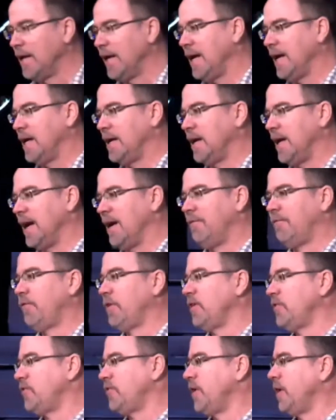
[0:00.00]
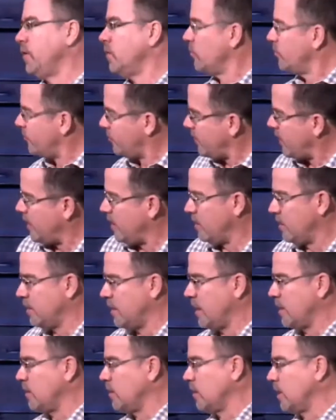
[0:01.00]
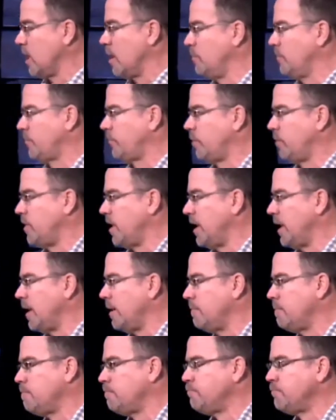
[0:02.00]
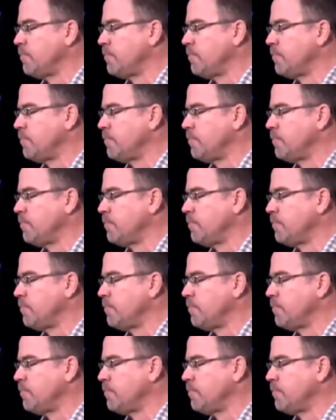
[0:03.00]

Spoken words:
And every single cent that comes from that